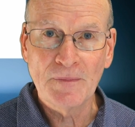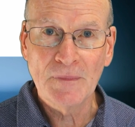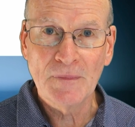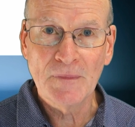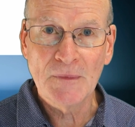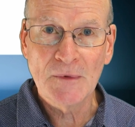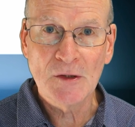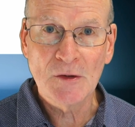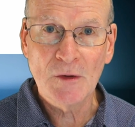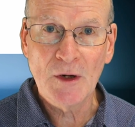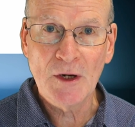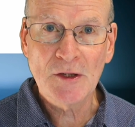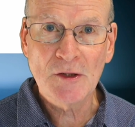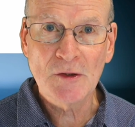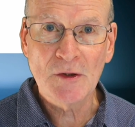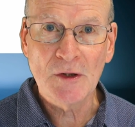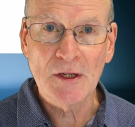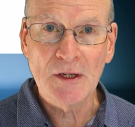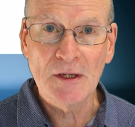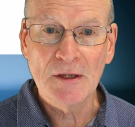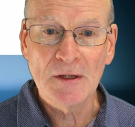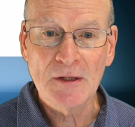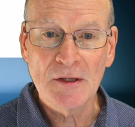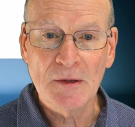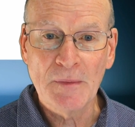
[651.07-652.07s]
directory,
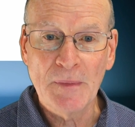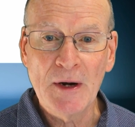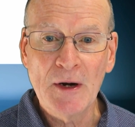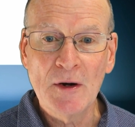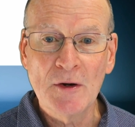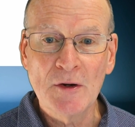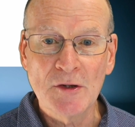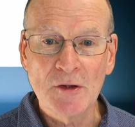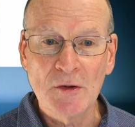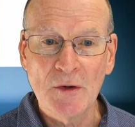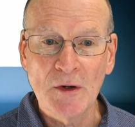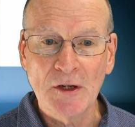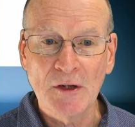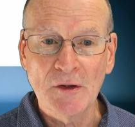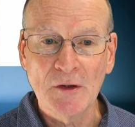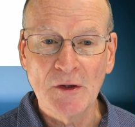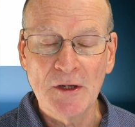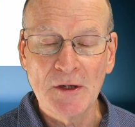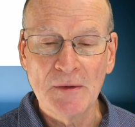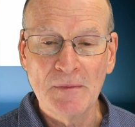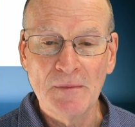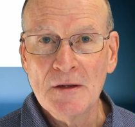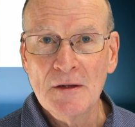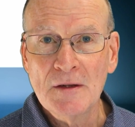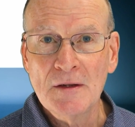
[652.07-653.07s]
the parent directory.
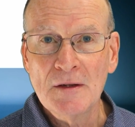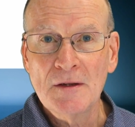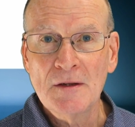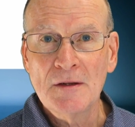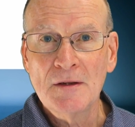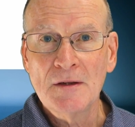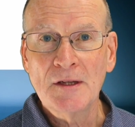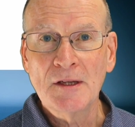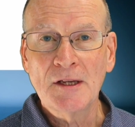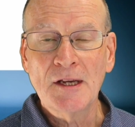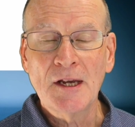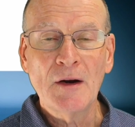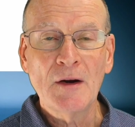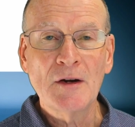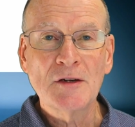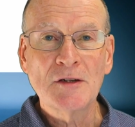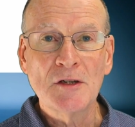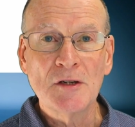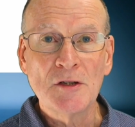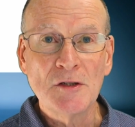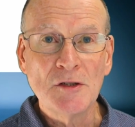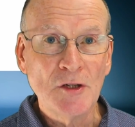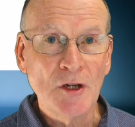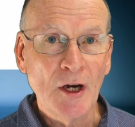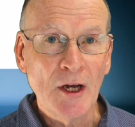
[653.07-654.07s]
The character
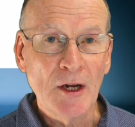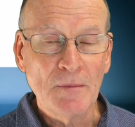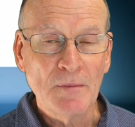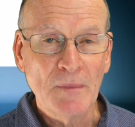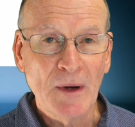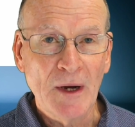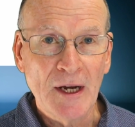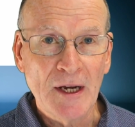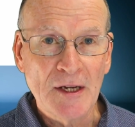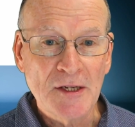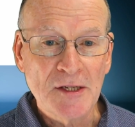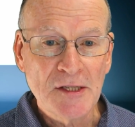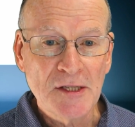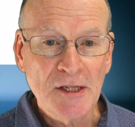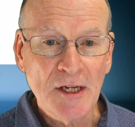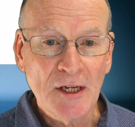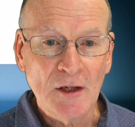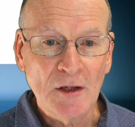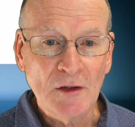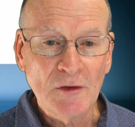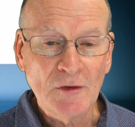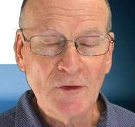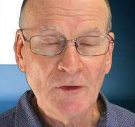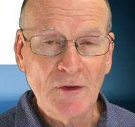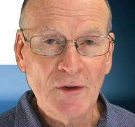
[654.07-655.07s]
dot by
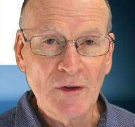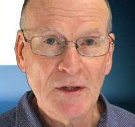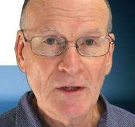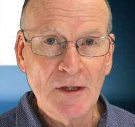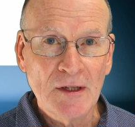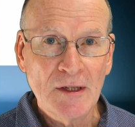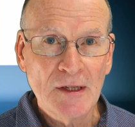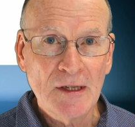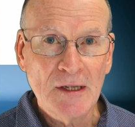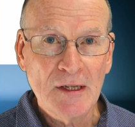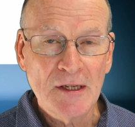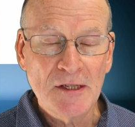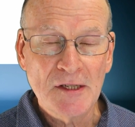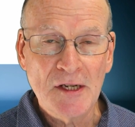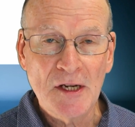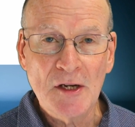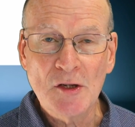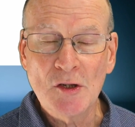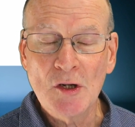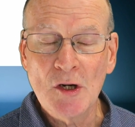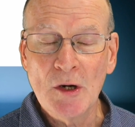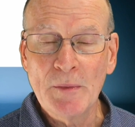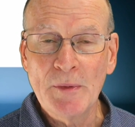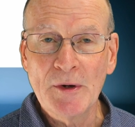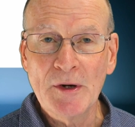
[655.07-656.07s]
itself is
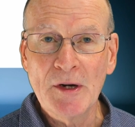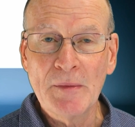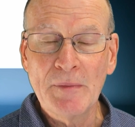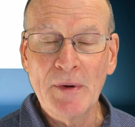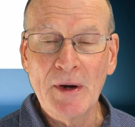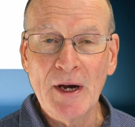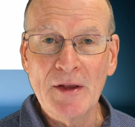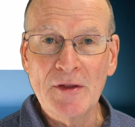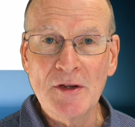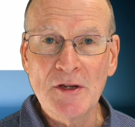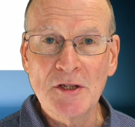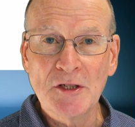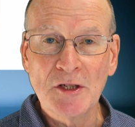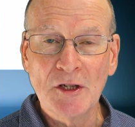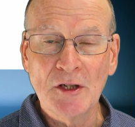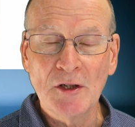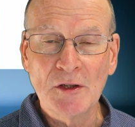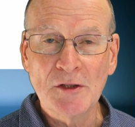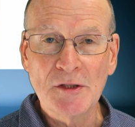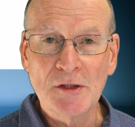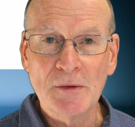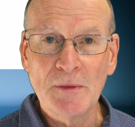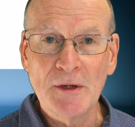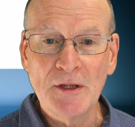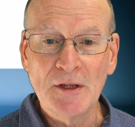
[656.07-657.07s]
interpreted by the shell
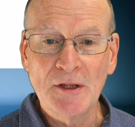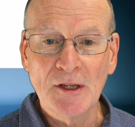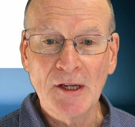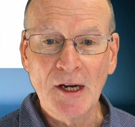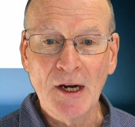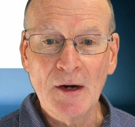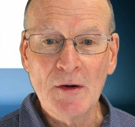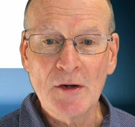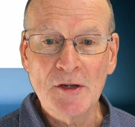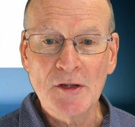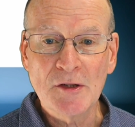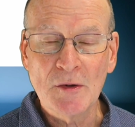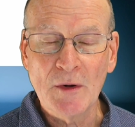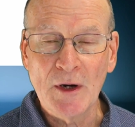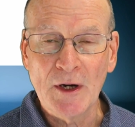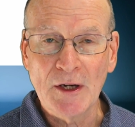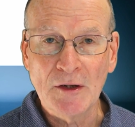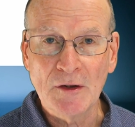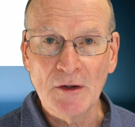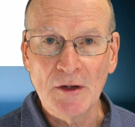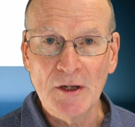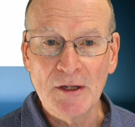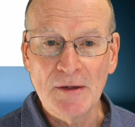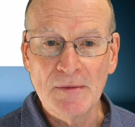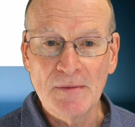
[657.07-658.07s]
to mean the current
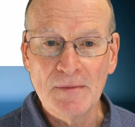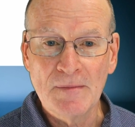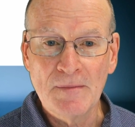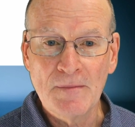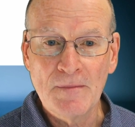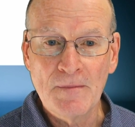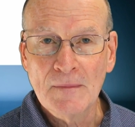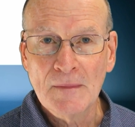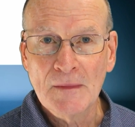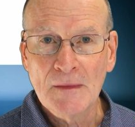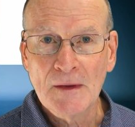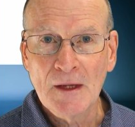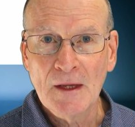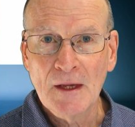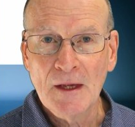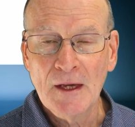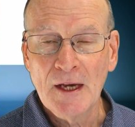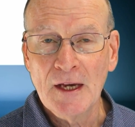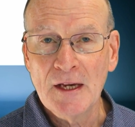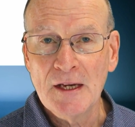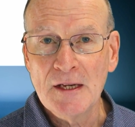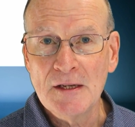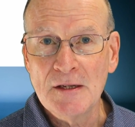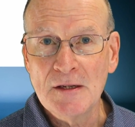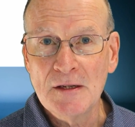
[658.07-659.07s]
directory.
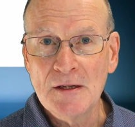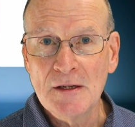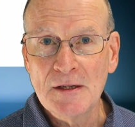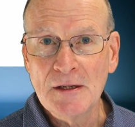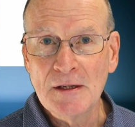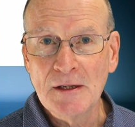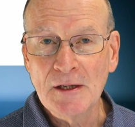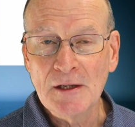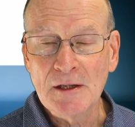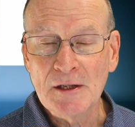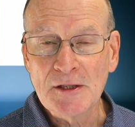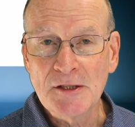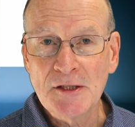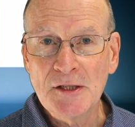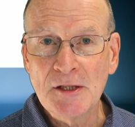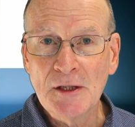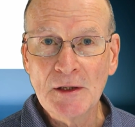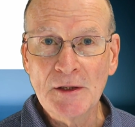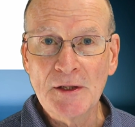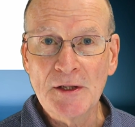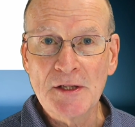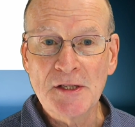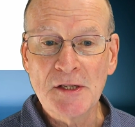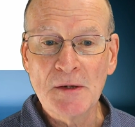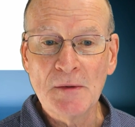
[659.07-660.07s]
A little
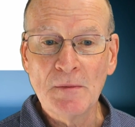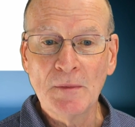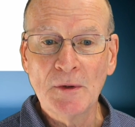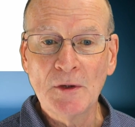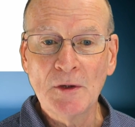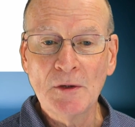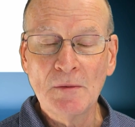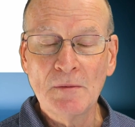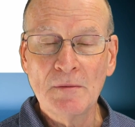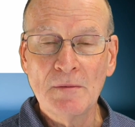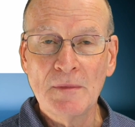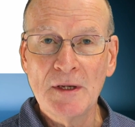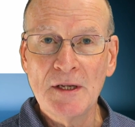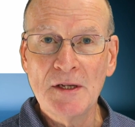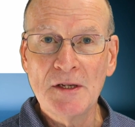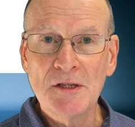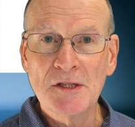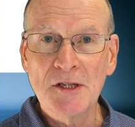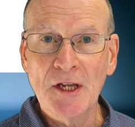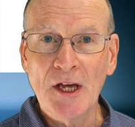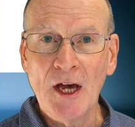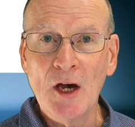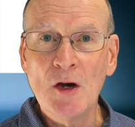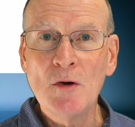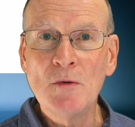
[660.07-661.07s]
tilde symbol means
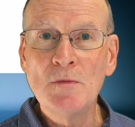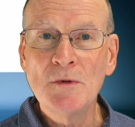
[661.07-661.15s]
the home